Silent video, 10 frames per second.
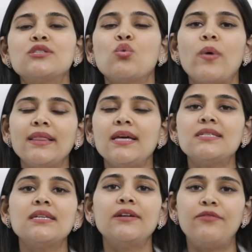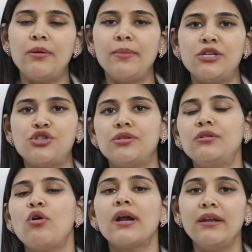So when there's an
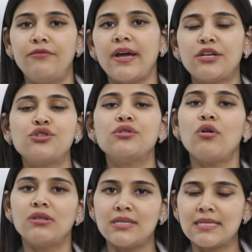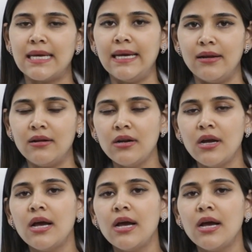inflammation or infection on the skin,